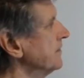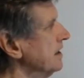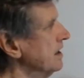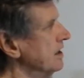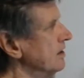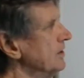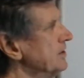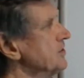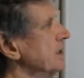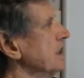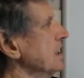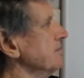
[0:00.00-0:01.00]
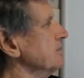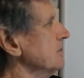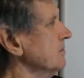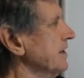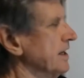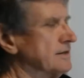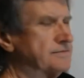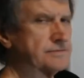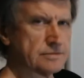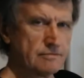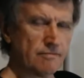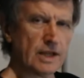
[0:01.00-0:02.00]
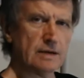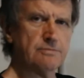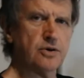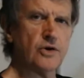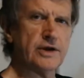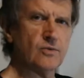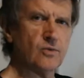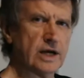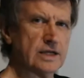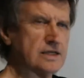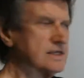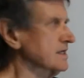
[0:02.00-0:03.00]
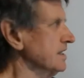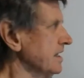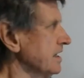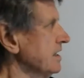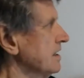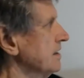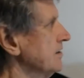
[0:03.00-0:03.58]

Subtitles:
Once you get up to about 0.1 c, you'll